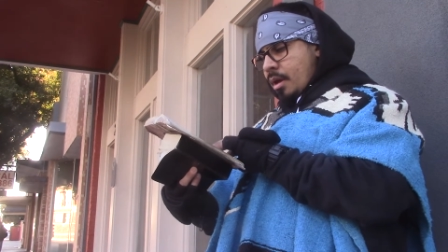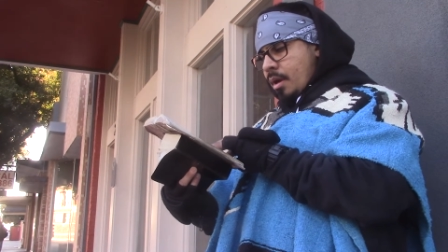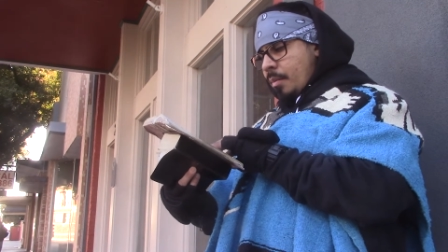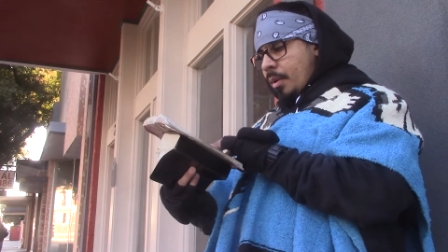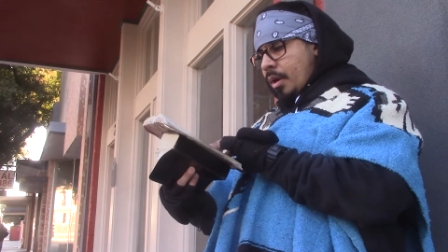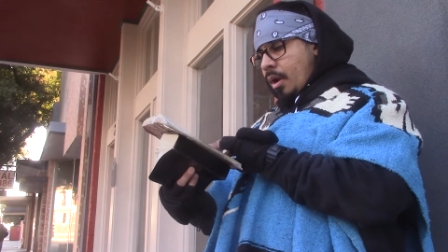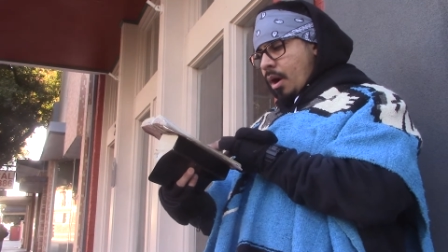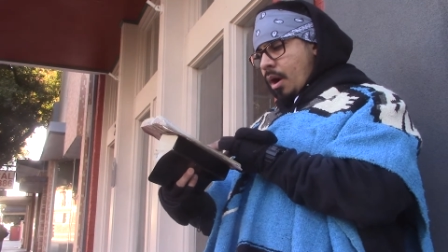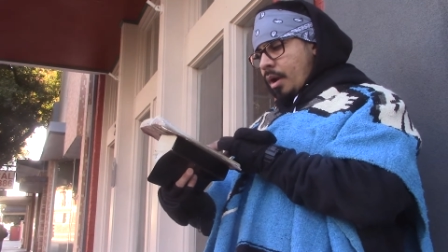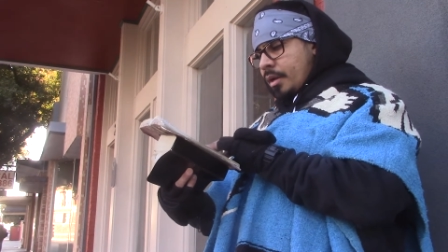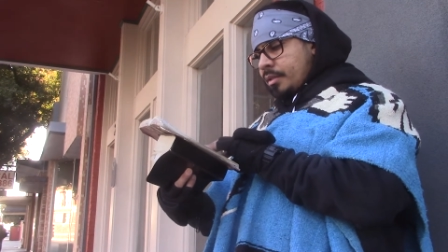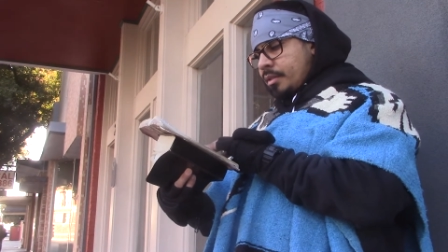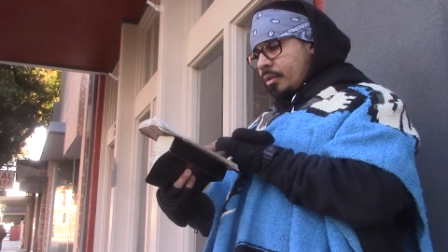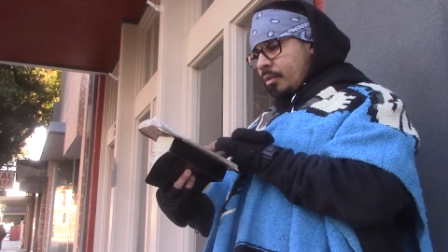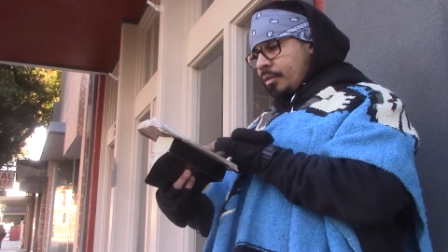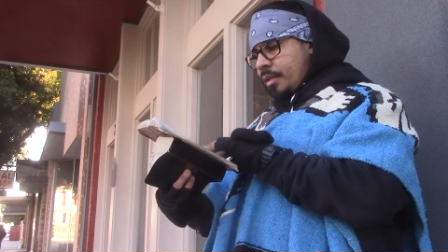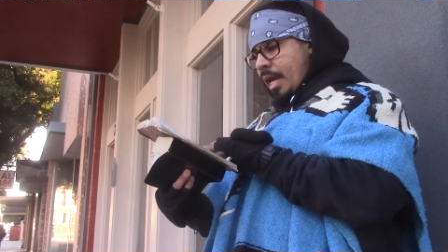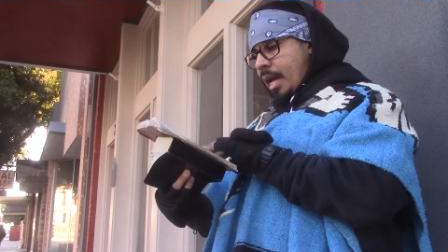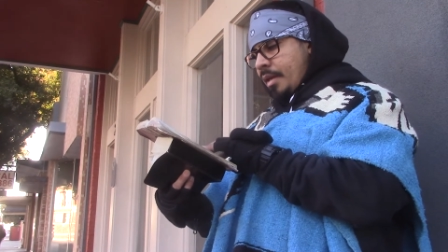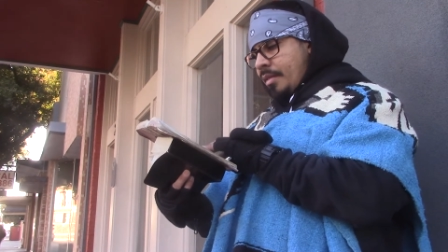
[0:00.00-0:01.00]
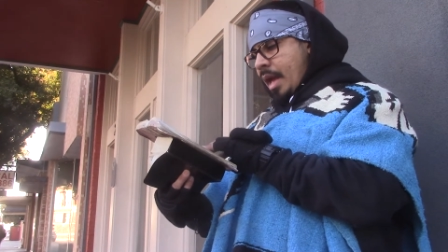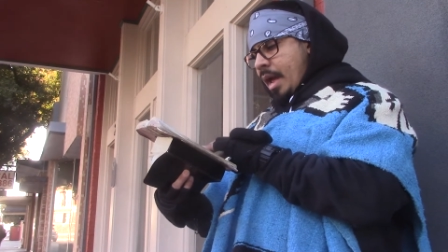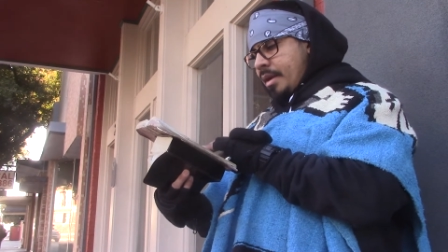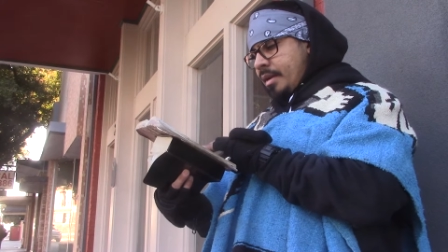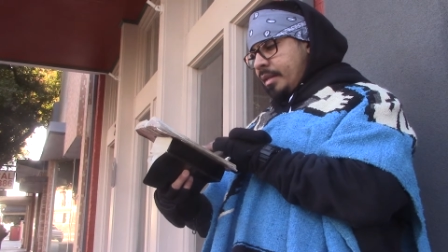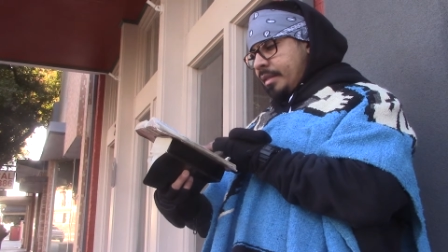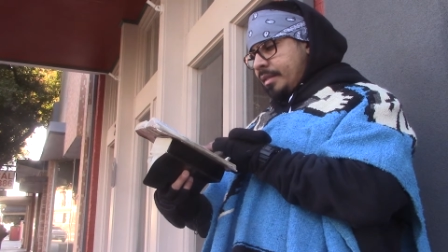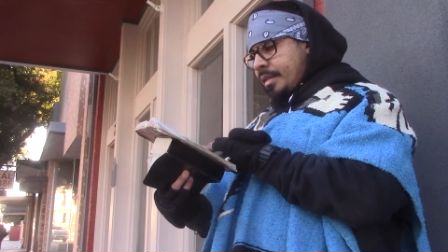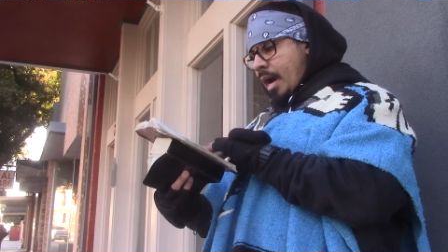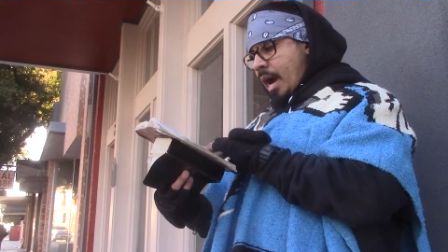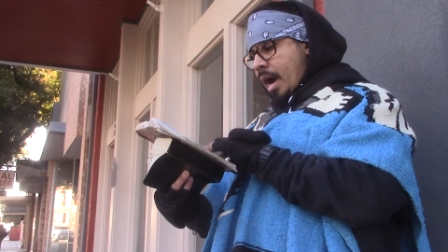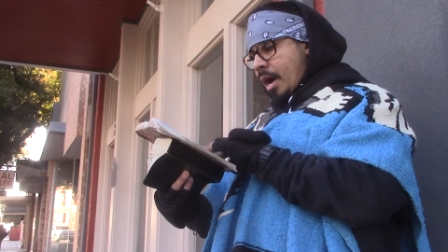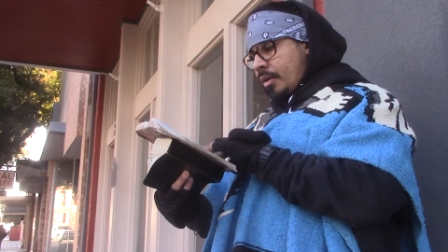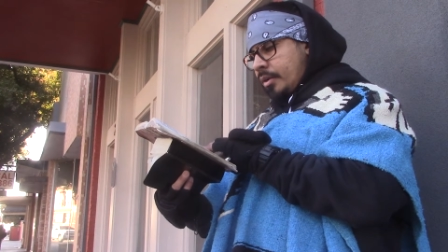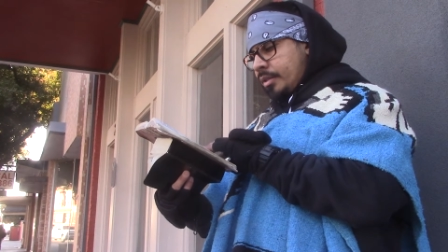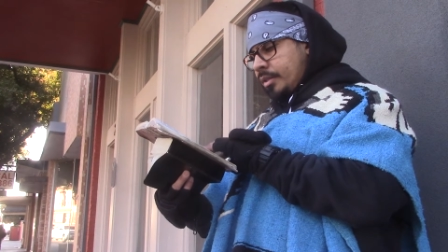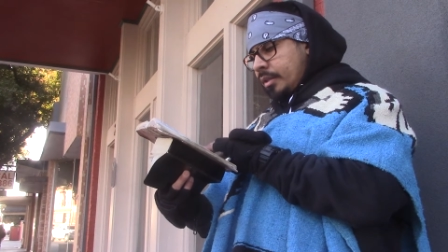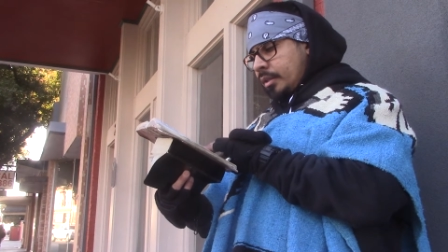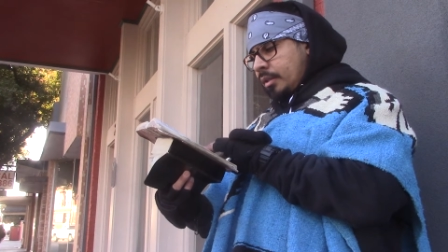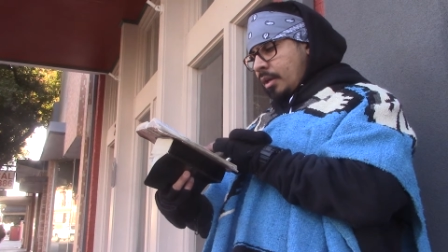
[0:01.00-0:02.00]
but also they that desire
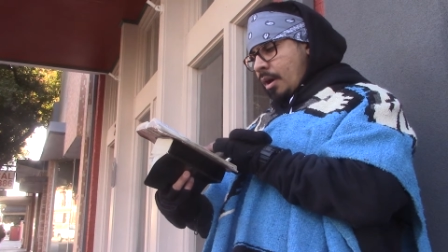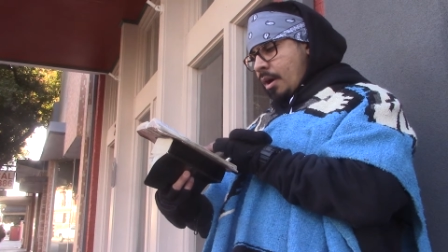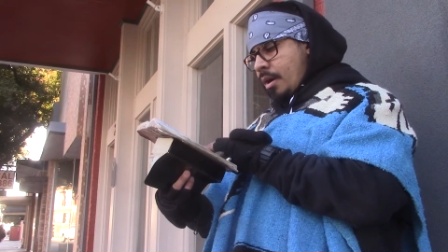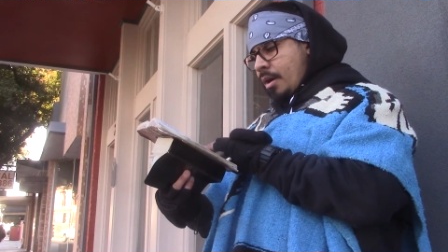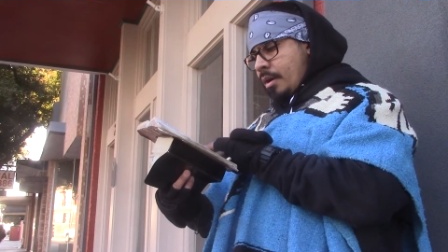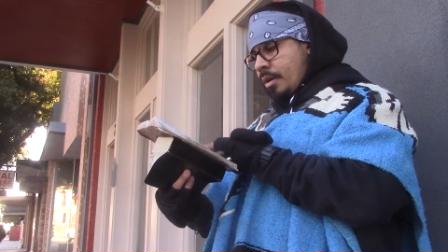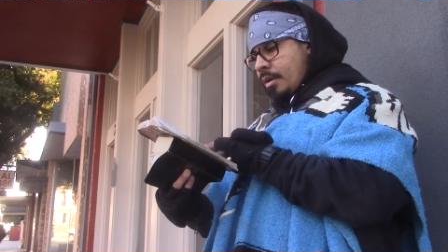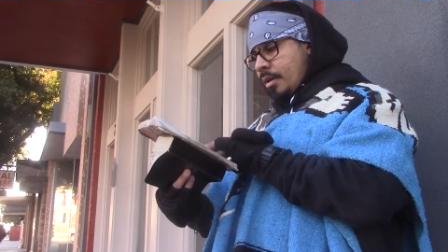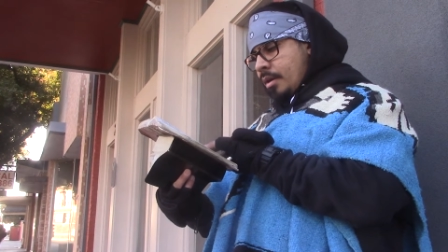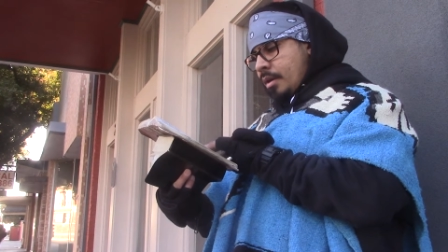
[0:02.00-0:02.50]
to learn